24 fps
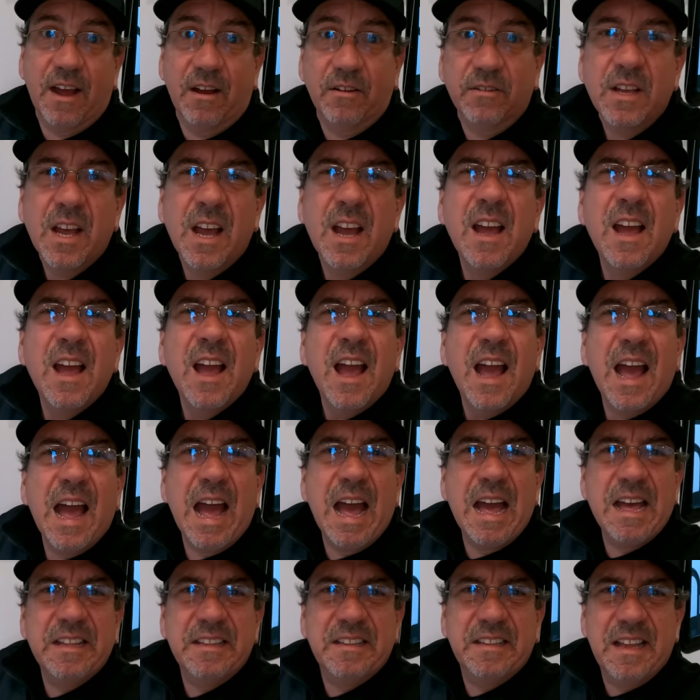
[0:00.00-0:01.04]
it out.
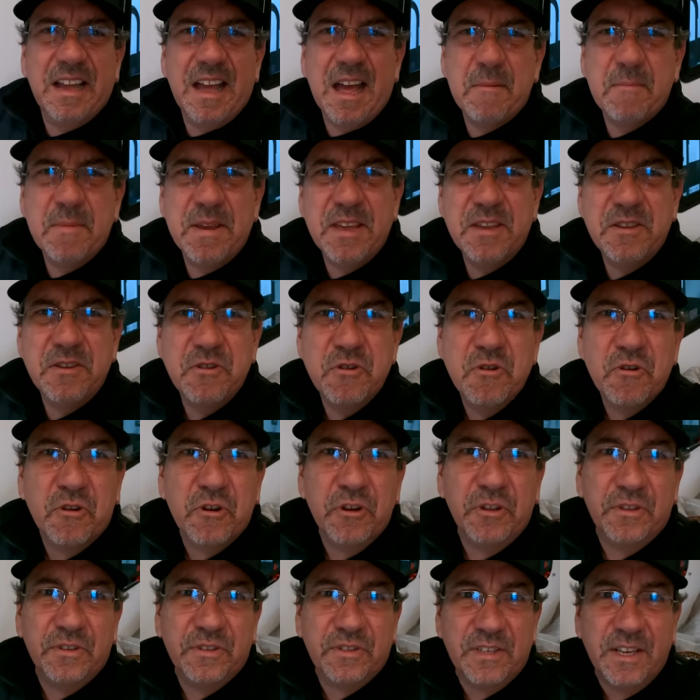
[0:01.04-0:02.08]
And I mean, you
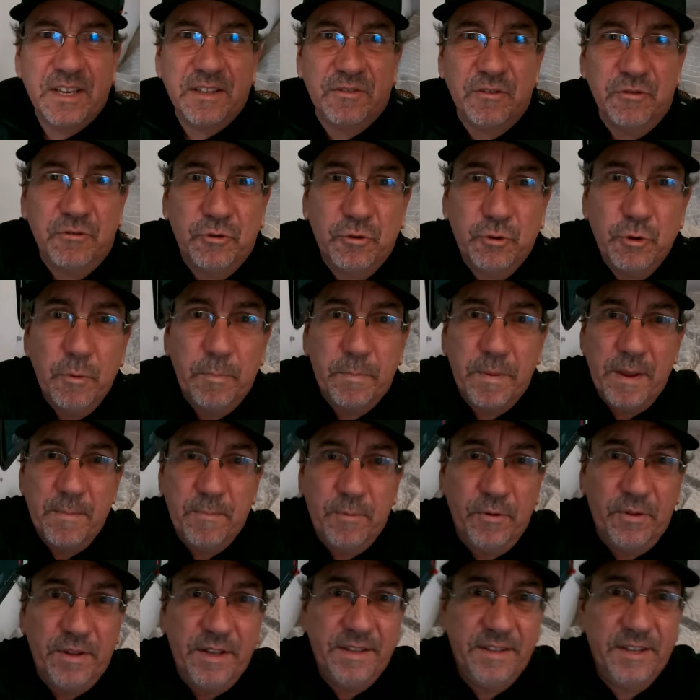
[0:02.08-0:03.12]
could sit two
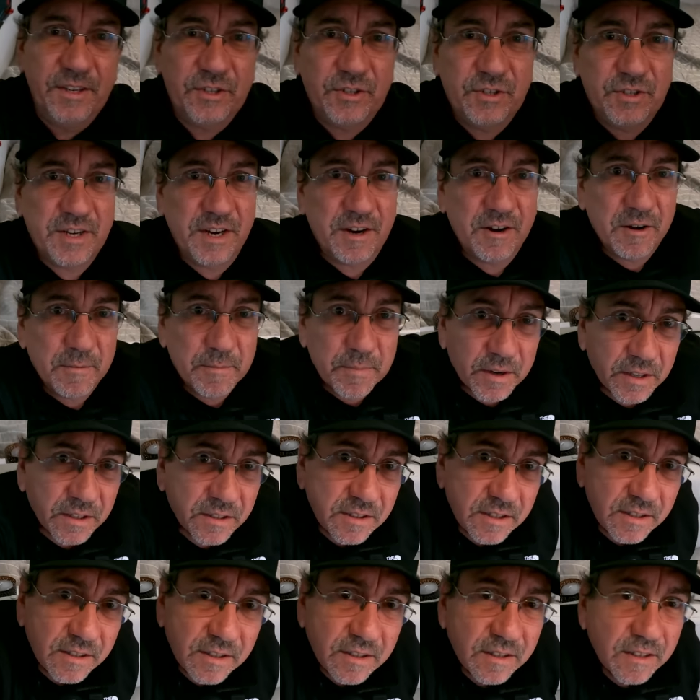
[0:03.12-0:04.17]
people in this chair,
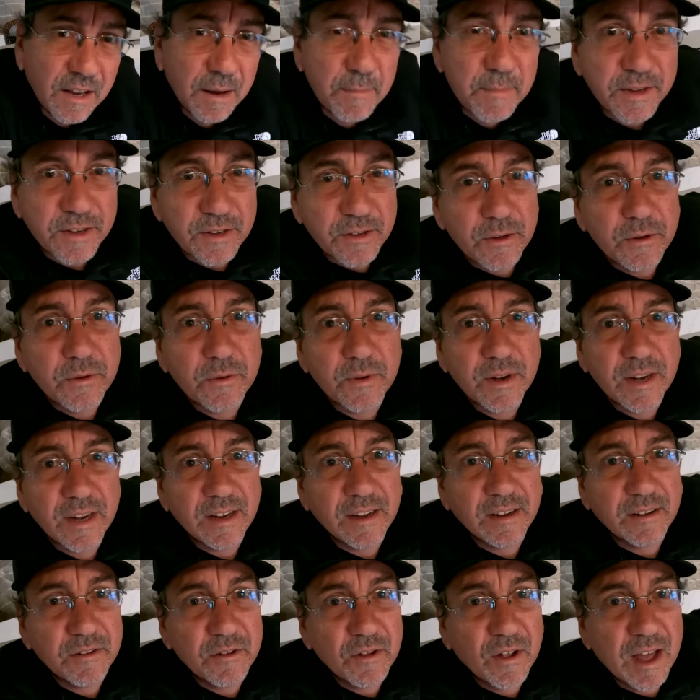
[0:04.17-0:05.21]
but I mean,
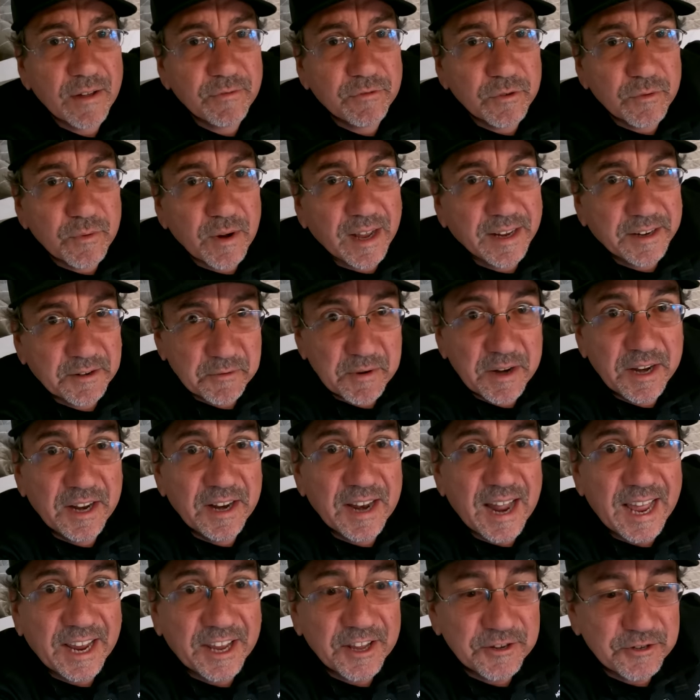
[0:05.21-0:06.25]
you have to
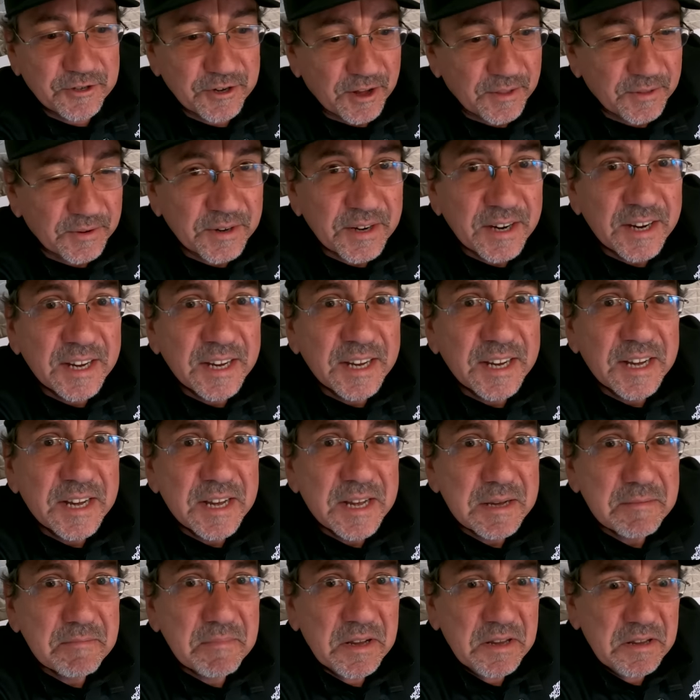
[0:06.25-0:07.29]
really like each other.
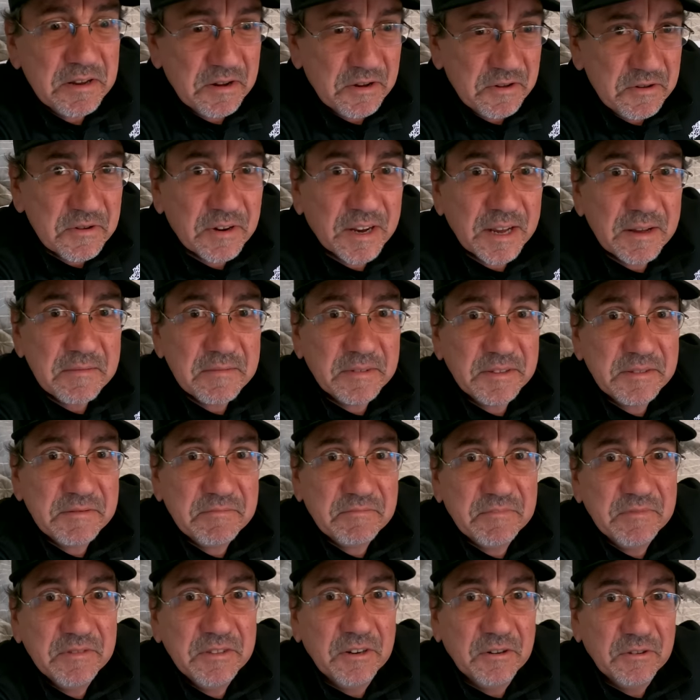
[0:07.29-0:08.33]
But you know, you can,
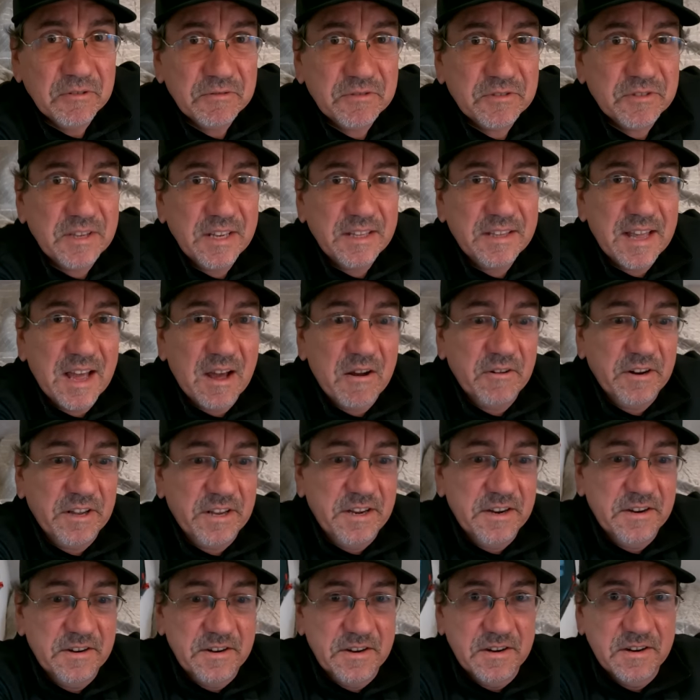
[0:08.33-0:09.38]
you know, sit down
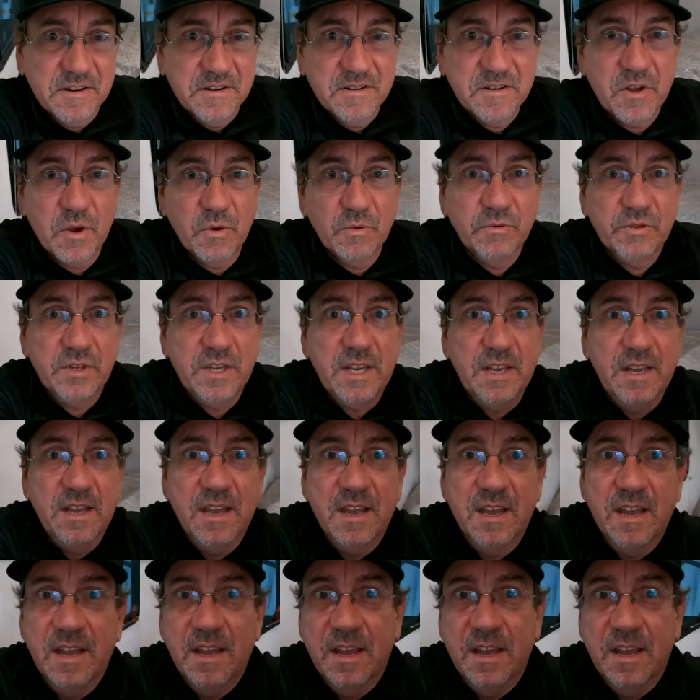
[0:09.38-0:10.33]
here, cozy,